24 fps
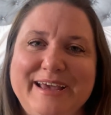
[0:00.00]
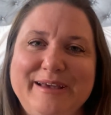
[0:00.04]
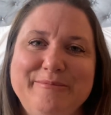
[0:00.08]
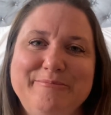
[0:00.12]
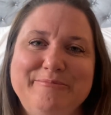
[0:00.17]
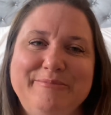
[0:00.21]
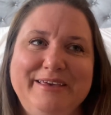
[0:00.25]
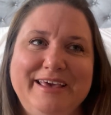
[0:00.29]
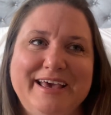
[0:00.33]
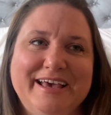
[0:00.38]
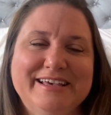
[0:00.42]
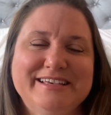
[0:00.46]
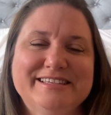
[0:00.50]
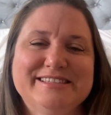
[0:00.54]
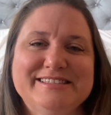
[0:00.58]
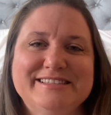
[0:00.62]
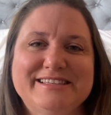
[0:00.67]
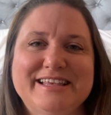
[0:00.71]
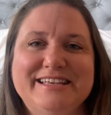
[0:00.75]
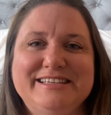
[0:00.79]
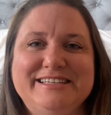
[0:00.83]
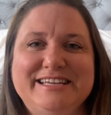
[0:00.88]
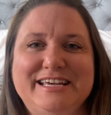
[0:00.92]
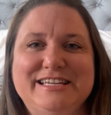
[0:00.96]
yes,
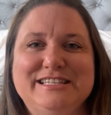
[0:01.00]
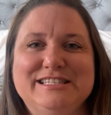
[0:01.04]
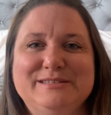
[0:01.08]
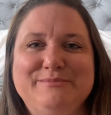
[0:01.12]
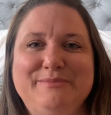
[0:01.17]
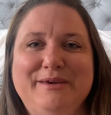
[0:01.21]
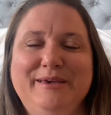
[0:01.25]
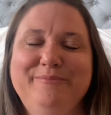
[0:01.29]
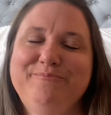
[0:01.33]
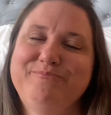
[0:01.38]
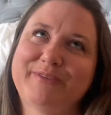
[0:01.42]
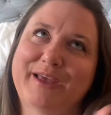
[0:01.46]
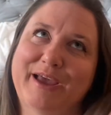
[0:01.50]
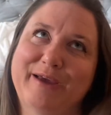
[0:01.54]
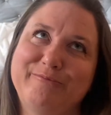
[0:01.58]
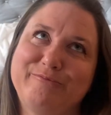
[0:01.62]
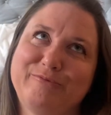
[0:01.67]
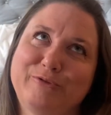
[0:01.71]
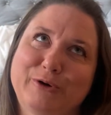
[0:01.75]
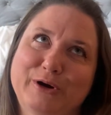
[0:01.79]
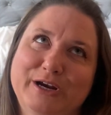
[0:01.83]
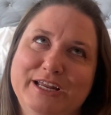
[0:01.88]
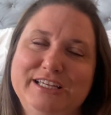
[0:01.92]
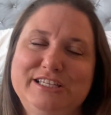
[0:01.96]
that dates me, I'm
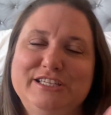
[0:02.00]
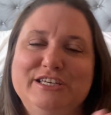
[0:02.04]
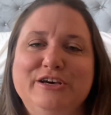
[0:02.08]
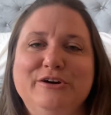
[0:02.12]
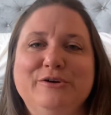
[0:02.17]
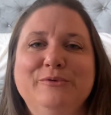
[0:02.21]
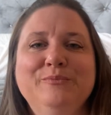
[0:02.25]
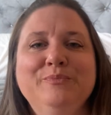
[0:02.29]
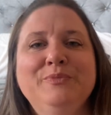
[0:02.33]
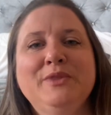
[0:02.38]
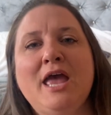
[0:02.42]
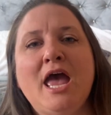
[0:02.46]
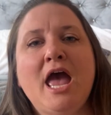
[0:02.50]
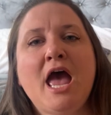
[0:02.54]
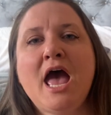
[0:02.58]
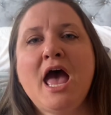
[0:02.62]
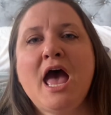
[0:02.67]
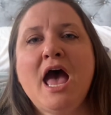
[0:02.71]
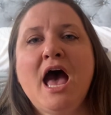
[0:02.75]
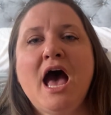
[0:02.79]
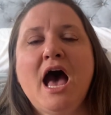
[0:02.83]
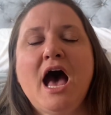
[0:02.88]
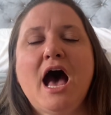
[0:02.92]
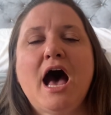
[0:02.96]
42.
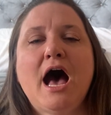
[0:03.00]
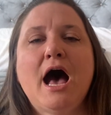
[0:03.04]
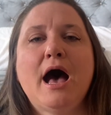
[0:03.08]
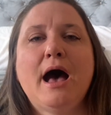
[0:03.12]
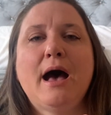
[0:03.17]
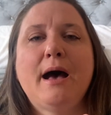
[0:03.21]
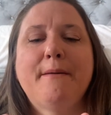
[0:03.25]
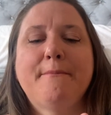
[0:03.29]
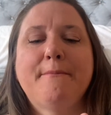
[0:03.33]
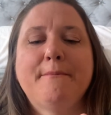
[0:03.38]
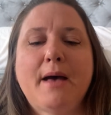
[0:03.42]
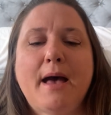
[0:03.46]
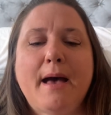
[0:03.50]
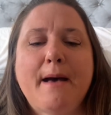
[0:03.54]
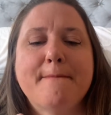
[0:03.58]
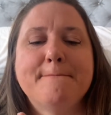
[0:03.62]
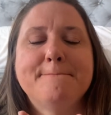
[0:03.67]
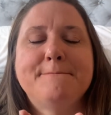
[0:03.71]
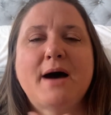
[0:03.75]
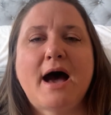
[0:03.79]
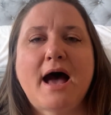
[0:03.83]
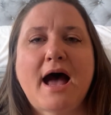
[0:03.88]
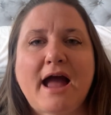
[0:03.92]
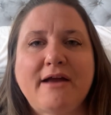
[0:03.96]

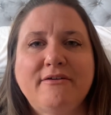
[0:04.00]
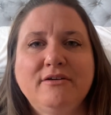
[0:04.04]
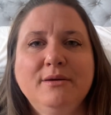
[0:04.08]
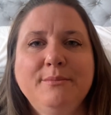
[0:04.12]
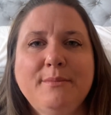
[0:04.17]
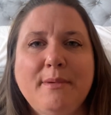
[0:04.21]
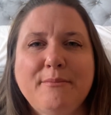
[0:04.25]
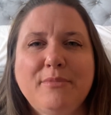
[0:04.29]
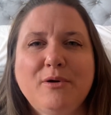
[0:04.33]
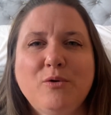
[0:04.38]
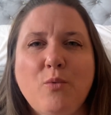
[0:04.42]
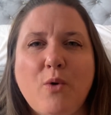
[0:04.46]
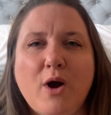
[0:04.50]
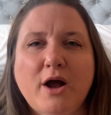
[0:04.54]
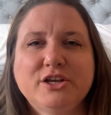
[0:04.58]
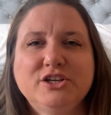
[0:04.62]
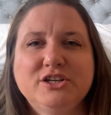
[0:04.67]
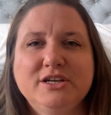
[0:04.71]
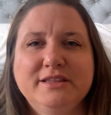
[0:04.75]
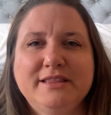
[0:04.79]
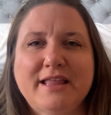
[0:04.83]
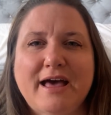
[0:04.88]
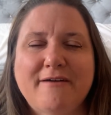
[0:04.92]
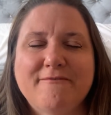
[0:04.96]
But I remember
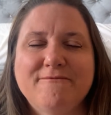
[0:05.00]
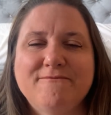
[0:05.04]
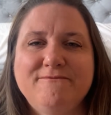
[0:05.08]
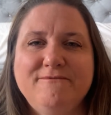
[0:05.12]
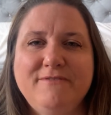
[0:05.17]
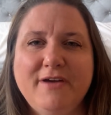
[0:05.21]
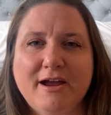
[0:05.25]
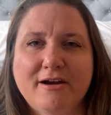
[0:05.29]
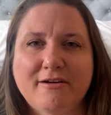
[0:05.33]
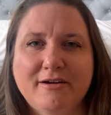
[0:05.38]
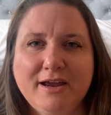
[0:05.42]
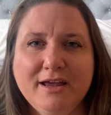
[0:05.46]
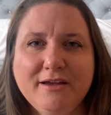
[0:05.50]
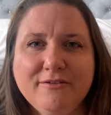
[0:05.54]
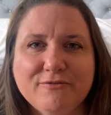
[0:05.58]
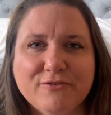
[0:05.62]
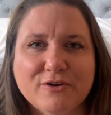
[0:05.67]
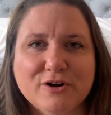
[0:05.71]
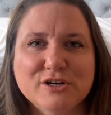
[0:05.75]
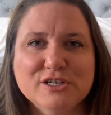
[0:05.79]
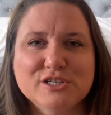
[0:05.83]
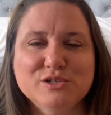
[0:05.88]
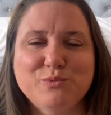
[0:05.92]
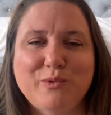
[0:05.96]
watching that very
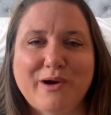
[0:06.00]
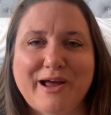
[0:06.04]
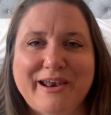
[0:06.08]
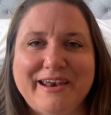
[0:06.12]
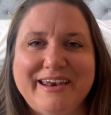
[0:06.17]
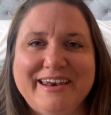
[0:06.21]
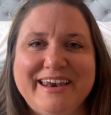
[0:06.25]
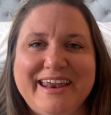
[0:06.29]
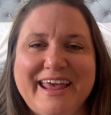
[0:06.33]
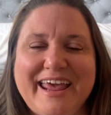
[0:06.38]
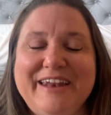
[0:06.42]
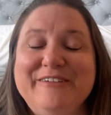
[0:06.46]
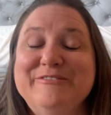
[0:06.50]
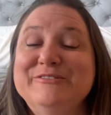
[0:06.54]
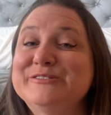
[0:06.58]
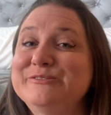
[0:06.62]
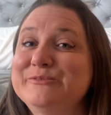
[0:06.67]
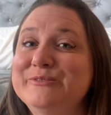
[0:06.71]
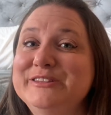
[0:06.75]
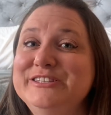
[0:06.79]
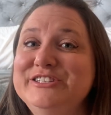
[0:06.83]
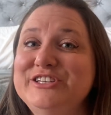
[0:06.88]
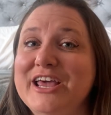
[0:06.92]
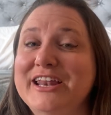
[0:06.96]
first one, and it was
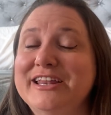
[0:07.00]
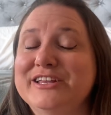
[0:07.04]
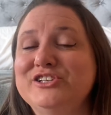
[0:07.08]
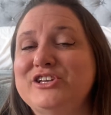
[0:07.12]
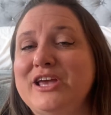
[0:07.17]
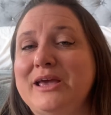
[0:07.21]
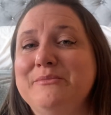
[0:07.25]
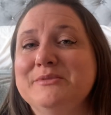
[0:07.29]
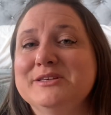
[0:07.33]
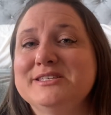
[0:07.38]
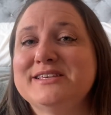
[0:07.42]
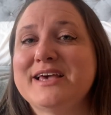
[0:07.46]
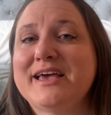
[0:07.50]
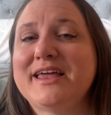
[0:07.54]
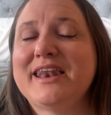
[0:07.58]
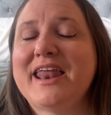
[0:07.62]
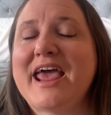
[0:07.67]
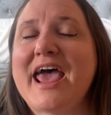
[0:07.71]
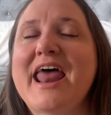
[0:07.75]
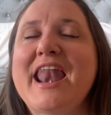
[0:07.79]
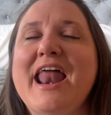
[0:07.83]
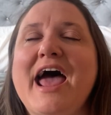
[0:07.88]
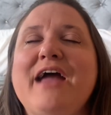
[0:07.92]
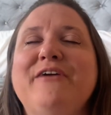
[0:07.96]
with Jenna Jameson.
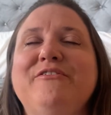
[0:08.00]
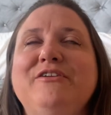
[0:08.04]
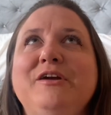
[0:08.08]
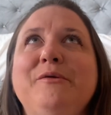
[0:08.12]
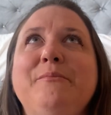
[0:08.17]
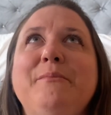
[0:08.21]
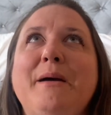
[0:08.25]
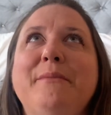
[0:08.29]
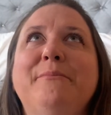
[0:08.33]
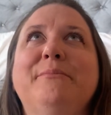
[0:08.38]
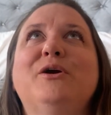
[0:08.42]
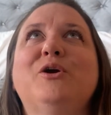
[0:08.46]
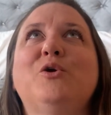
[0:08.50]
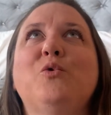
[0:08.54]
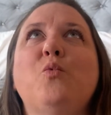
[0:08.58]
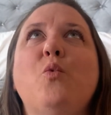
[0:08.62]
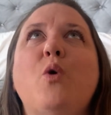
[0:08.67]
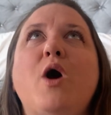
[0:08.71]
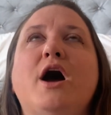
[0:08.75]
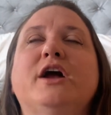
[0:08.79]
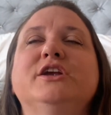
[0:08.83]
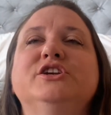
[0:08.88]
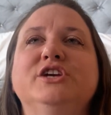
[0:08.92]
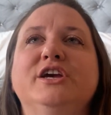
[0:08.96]
And I remember
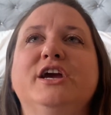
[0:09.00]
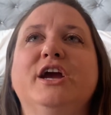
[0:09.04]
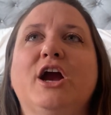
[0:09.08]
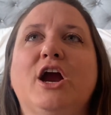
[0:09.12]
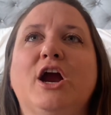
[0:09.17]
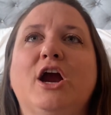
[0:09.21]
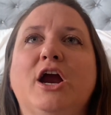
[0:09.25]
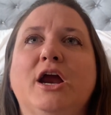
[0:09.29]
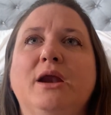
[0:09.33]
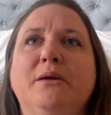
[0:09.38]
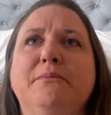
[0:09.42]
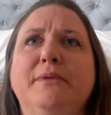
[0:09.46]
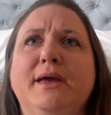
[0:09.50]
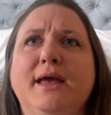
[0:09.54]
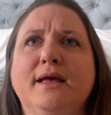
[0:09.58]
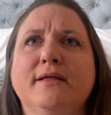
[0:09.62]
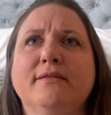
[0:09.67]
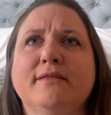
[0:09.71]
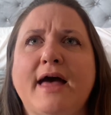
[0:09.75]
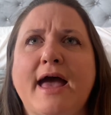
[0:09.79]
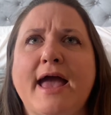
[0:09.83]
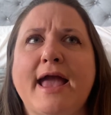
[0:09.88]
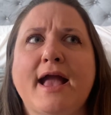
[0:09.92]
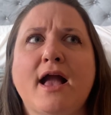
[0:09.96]
watching her and being
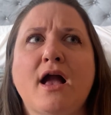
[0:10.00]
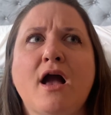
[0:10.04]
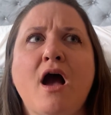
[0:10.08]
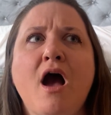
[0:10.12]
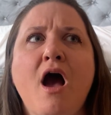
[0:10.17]
like,